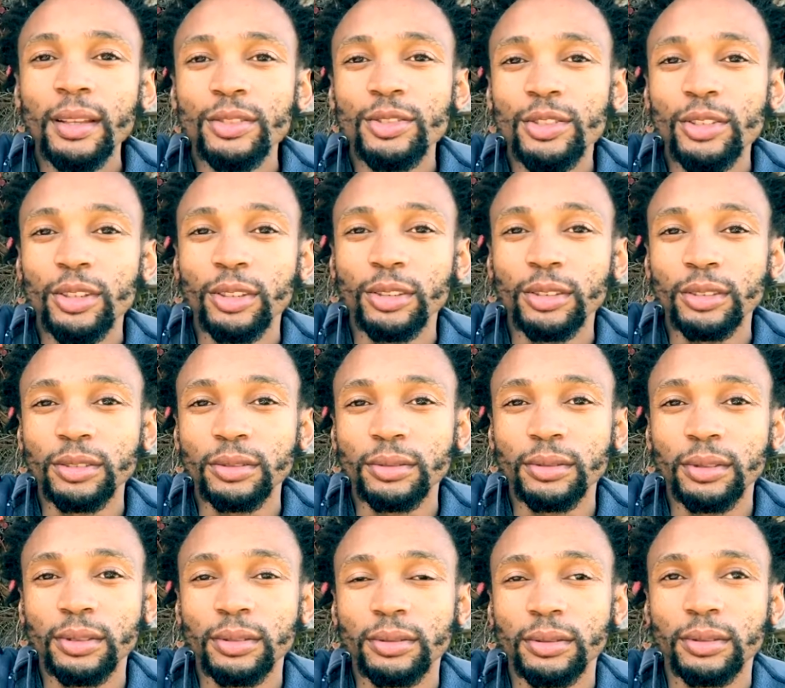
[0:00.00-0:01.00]
So,
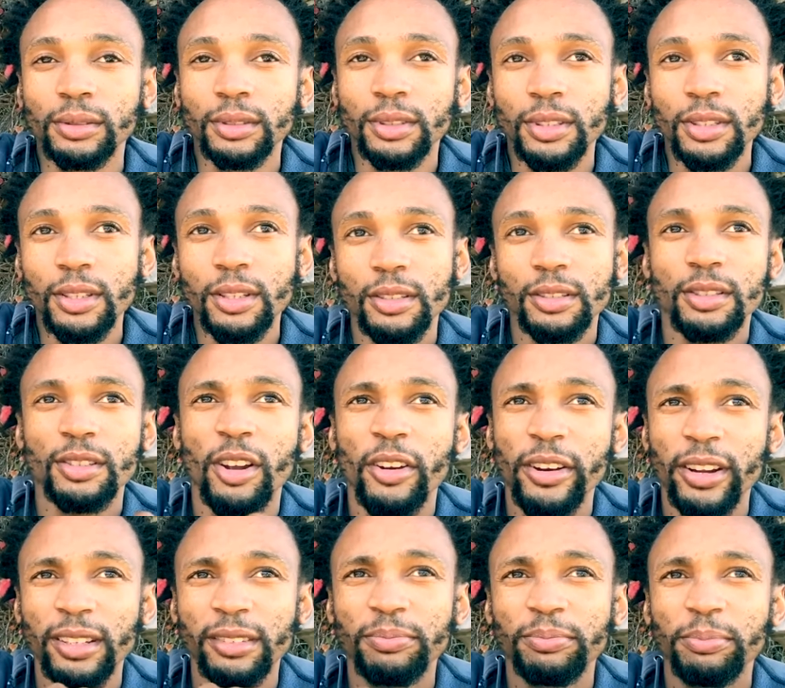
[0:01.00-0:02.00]

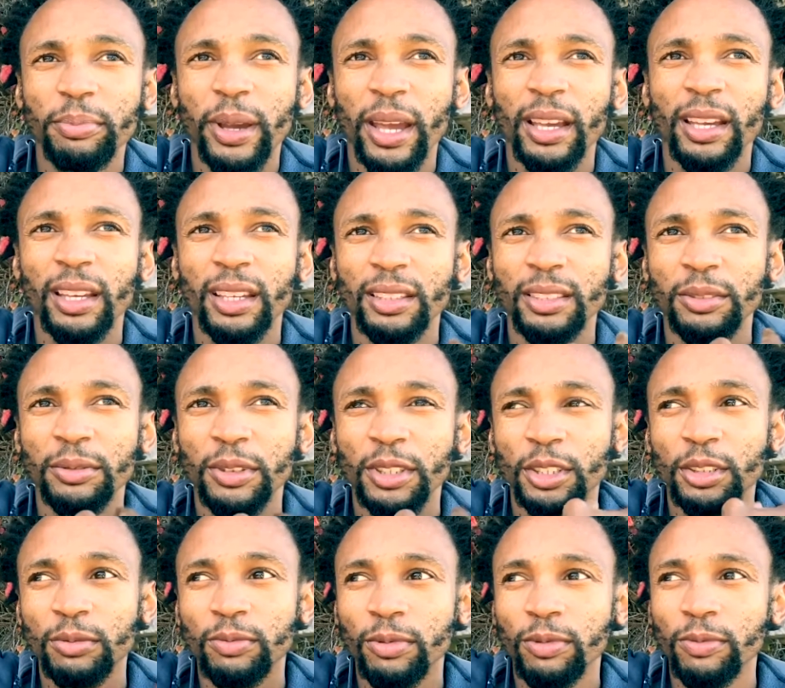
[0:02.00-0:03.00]
sorry, back end of
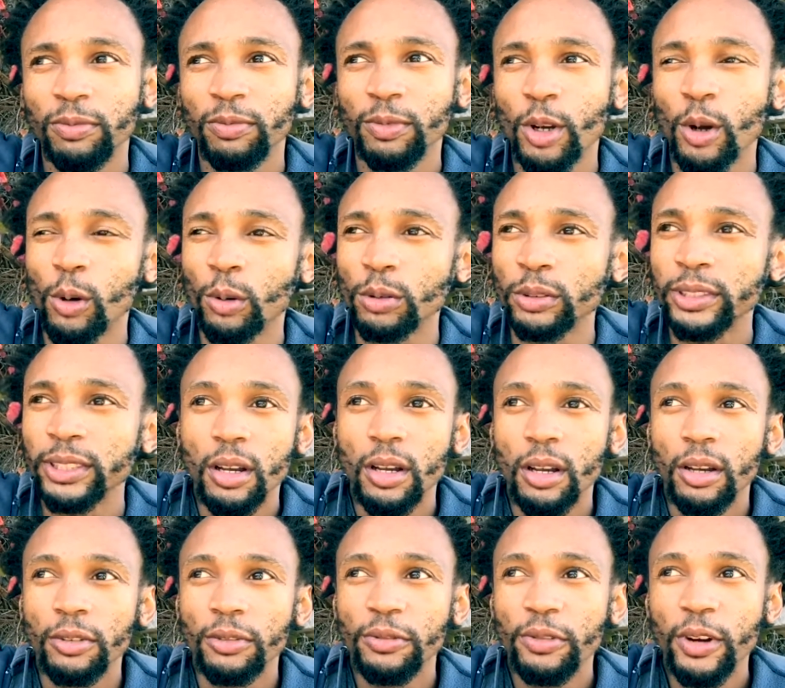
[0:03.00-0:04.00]
the cold.
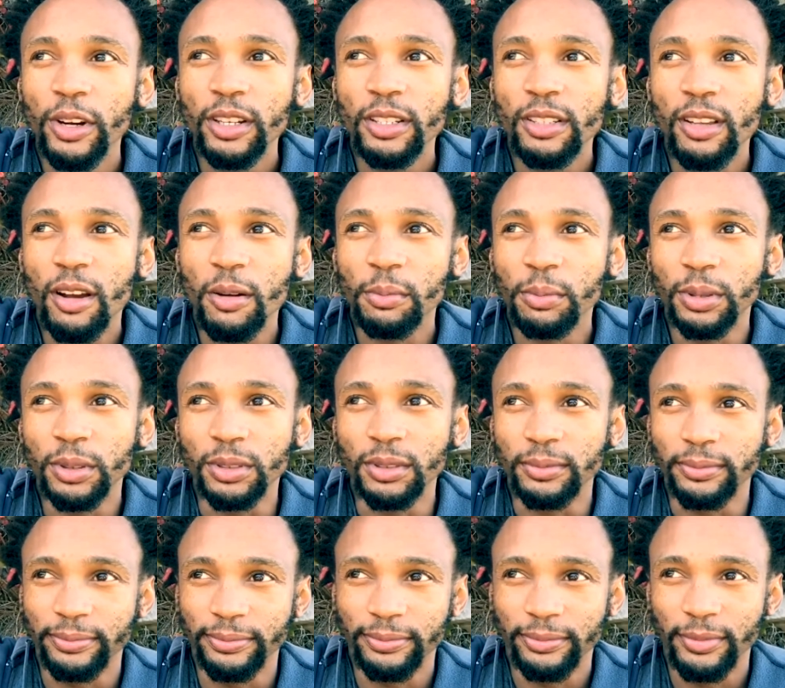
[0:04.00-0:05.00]
For example,
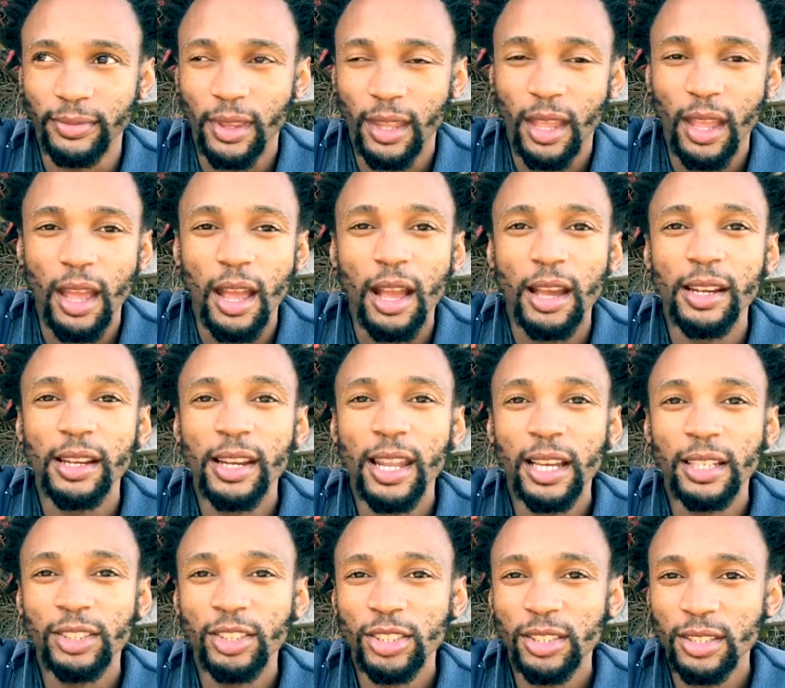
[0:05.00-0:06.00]

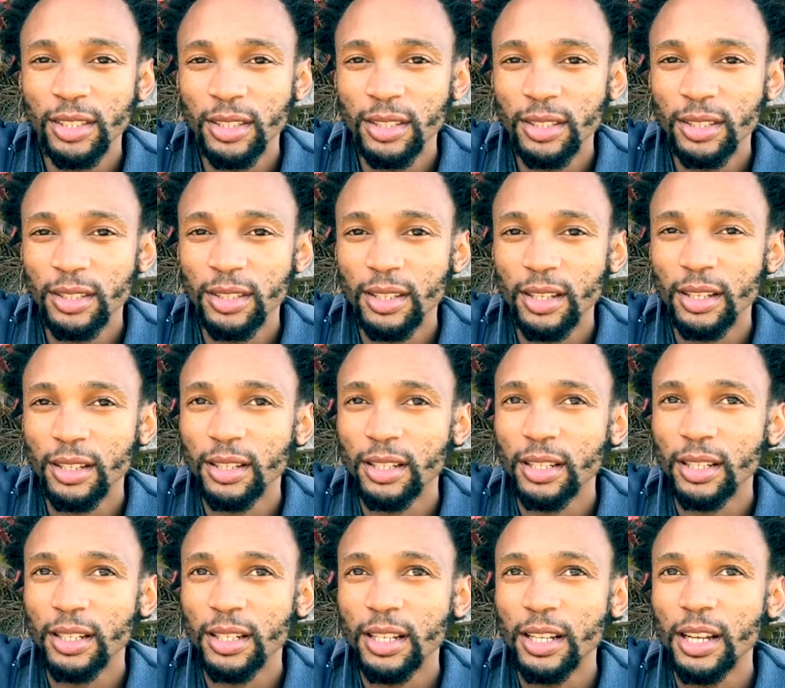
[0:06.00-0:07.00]
lectures
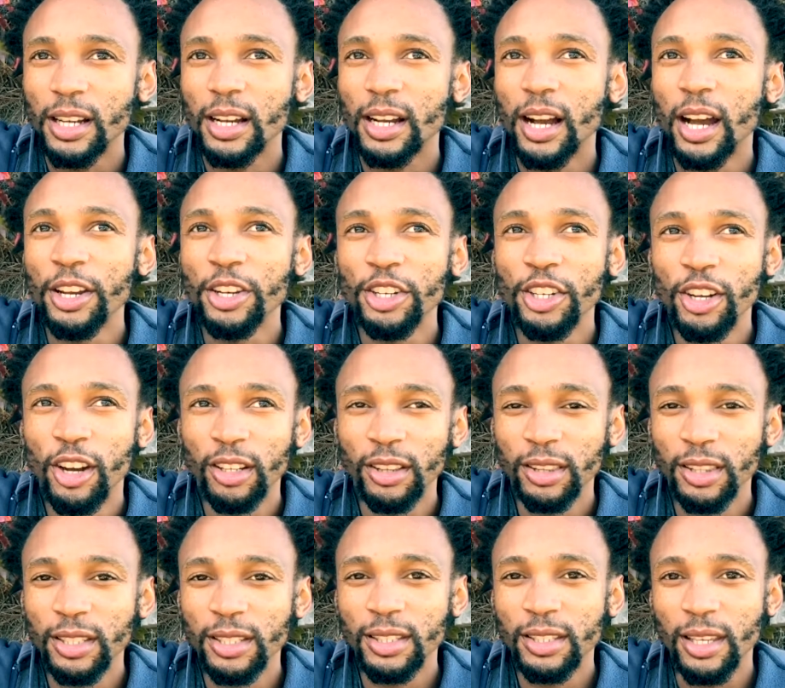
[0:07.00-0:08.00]
are
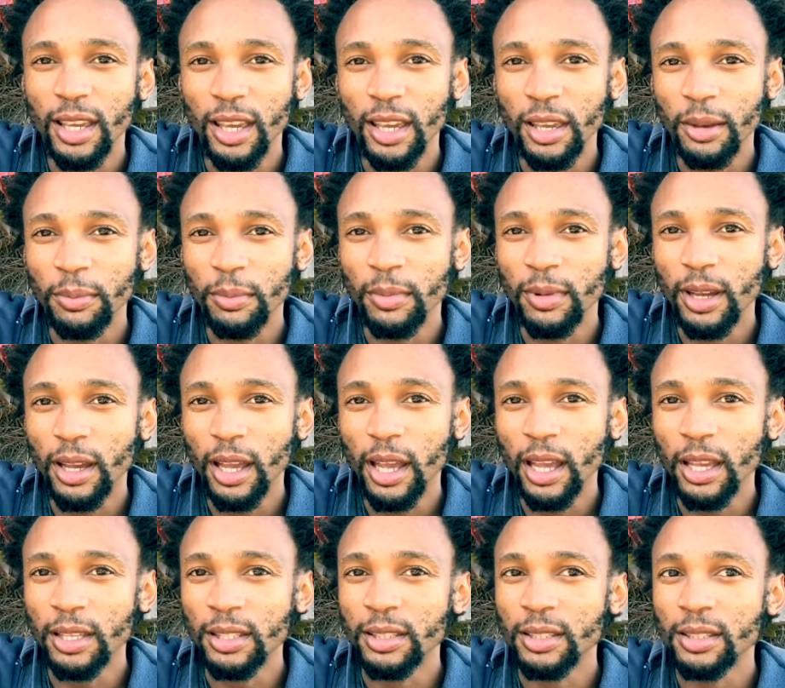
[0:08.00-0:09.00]
not the same
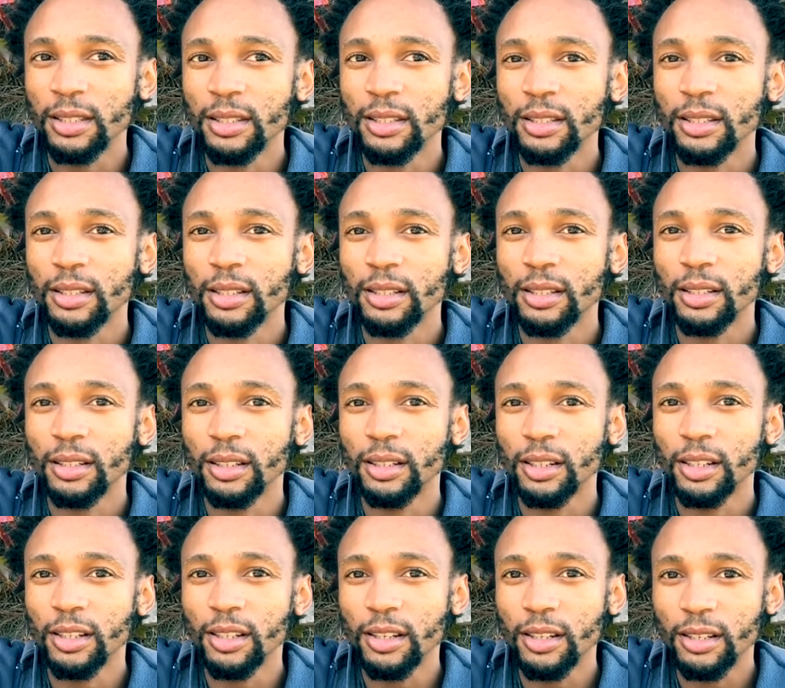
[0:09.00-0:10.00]
as
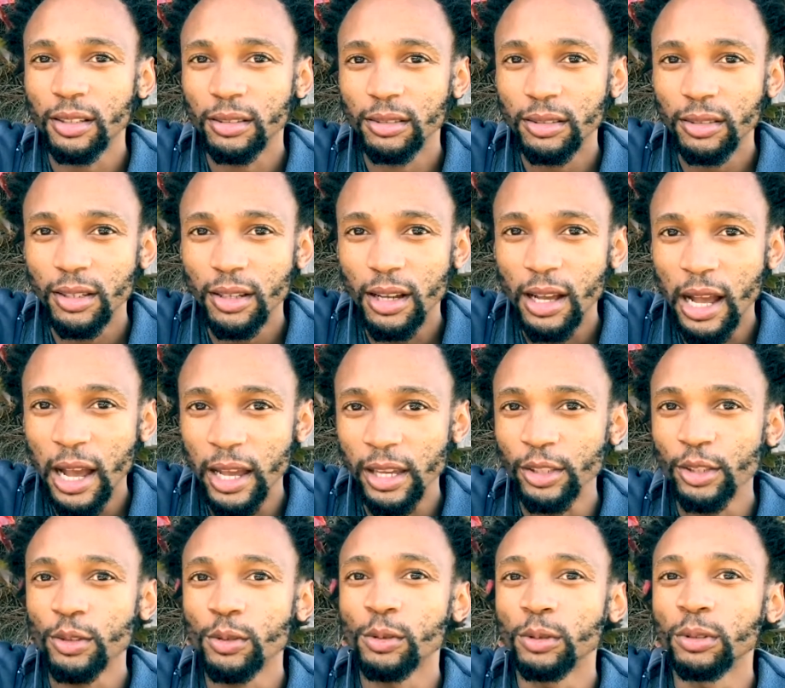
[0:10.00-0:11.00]
high
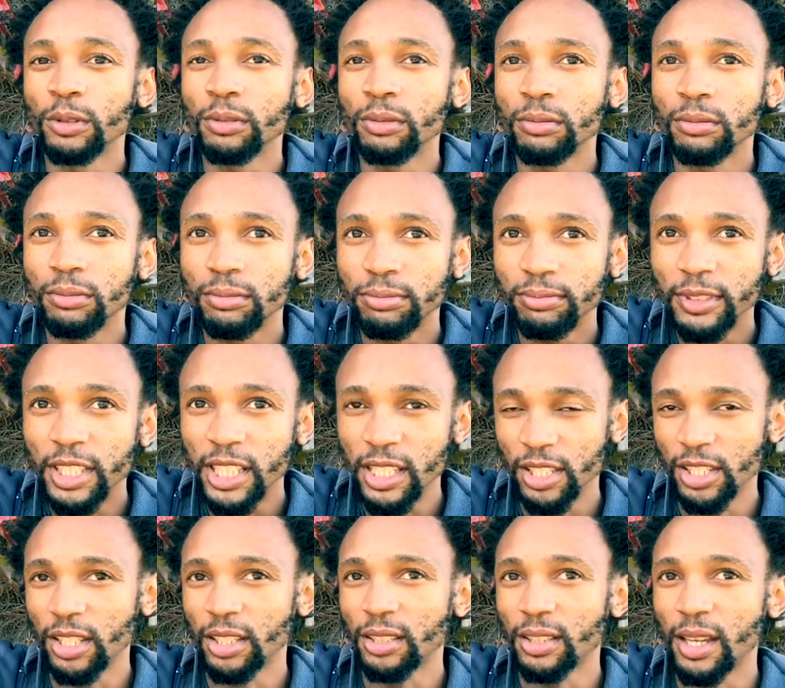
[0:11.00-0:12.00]
school
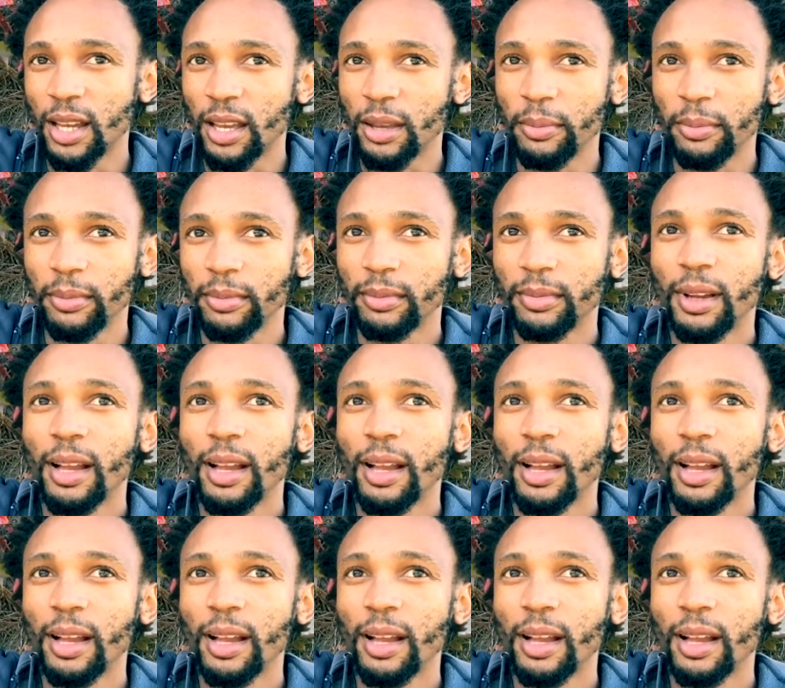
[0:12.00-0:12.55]
teaching time.